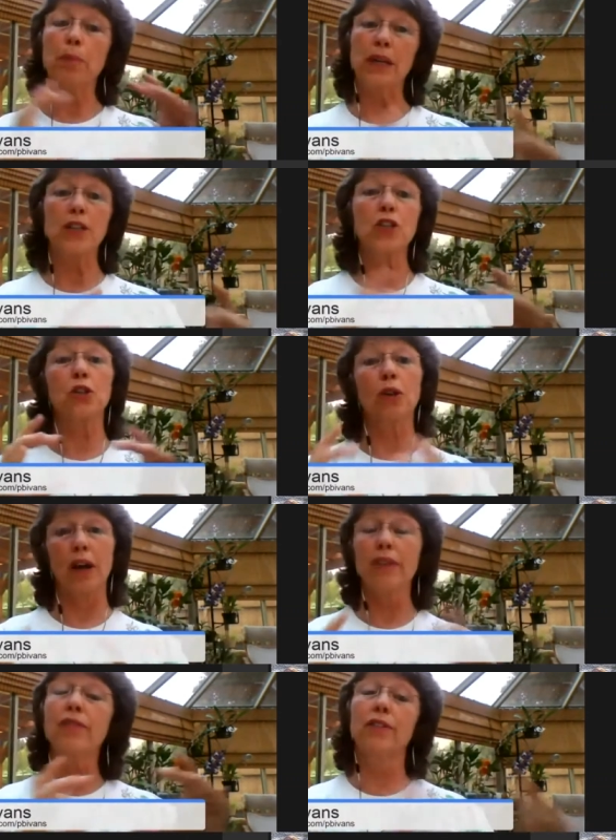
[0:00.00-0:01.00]
picture
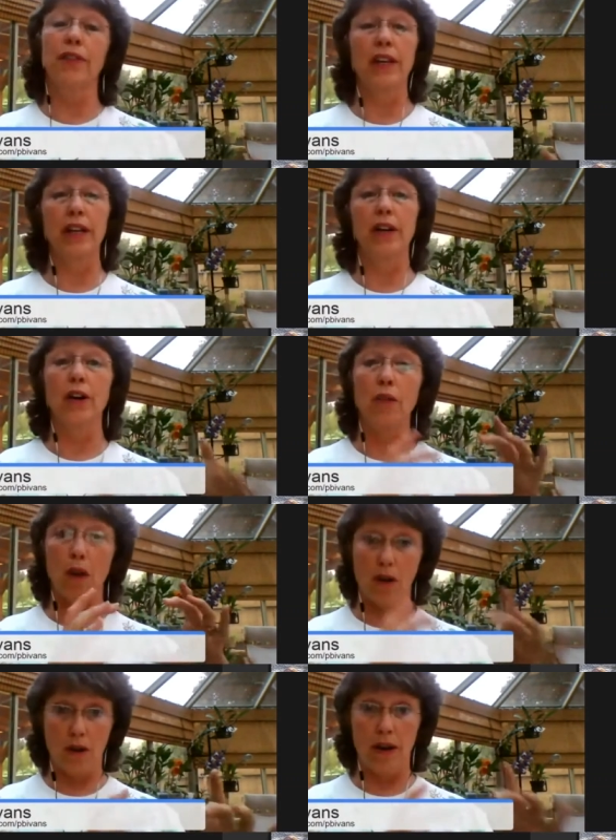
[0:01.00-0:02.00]
of the video
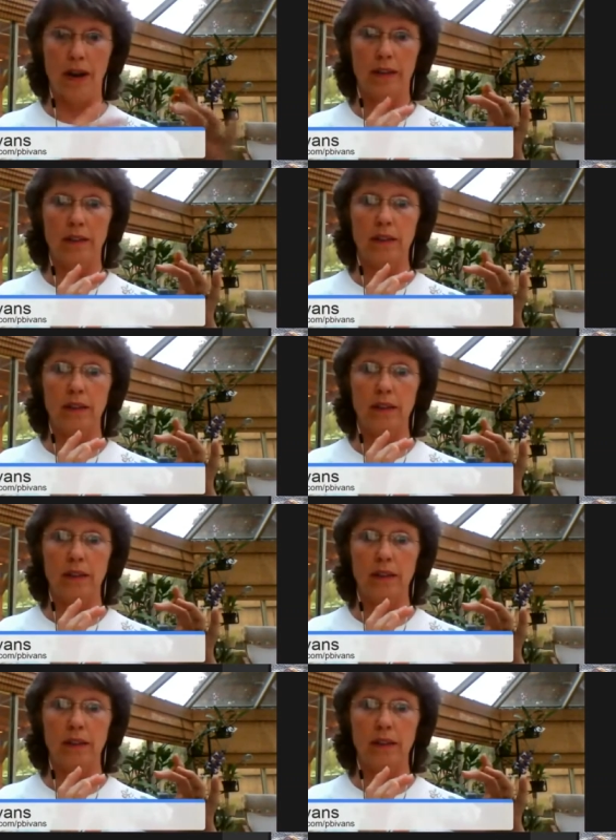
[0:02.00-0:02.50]
on